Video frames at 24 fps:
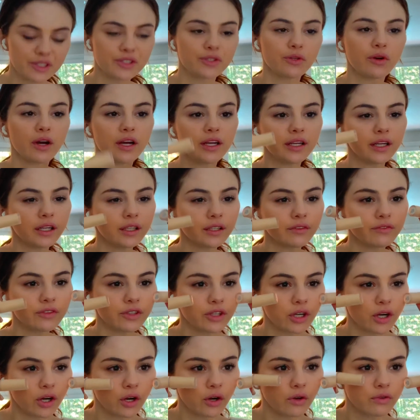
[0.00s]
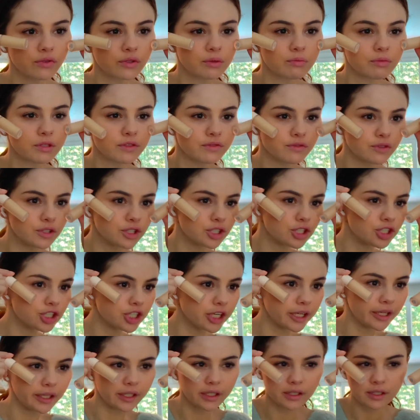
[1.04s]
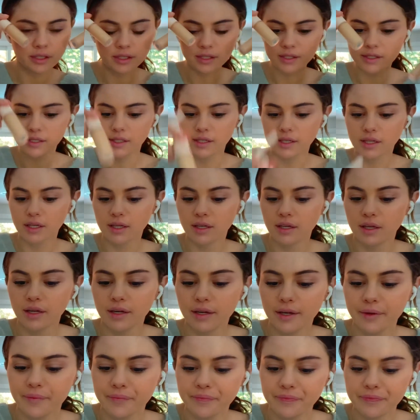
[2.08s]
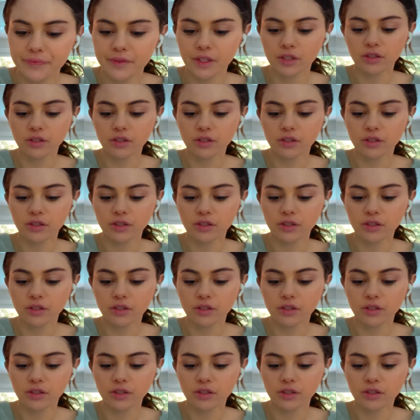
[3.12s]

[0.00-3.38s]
So I kind of go from different shades a